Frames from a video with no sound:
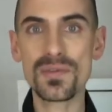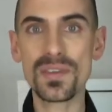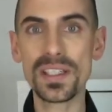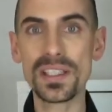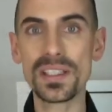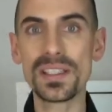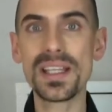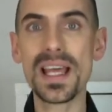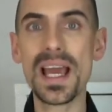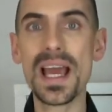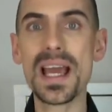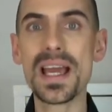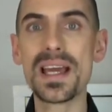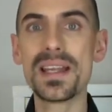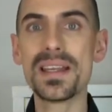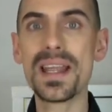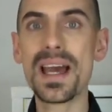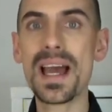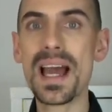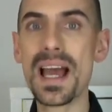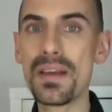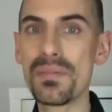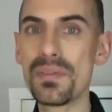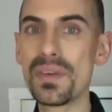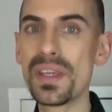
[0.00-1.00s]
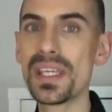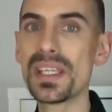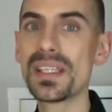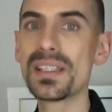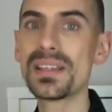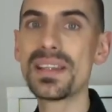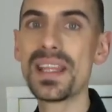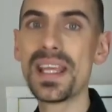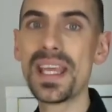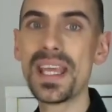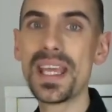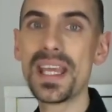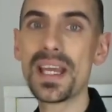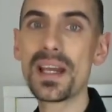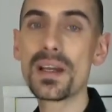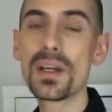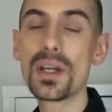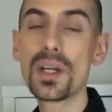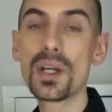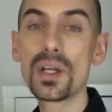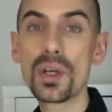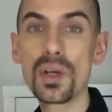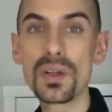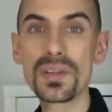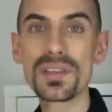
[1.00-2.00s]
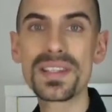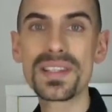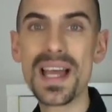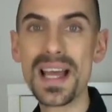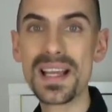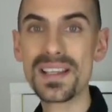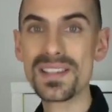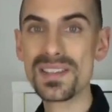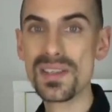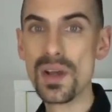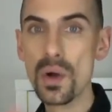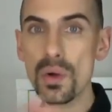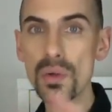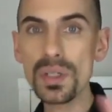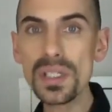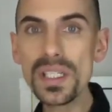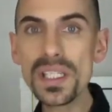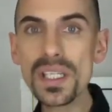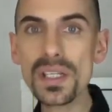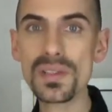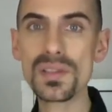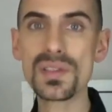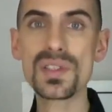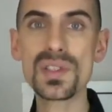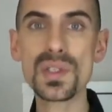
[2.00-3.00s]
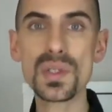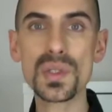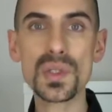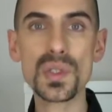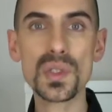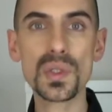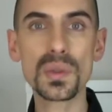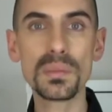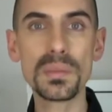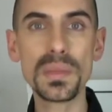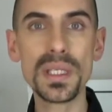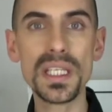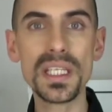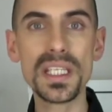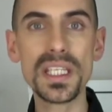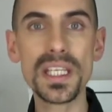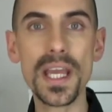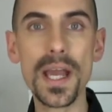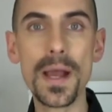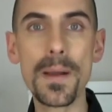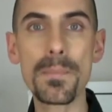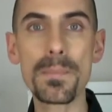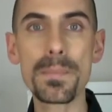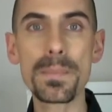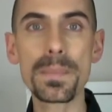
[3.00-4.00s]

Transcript: rather than having their contacts only on social media.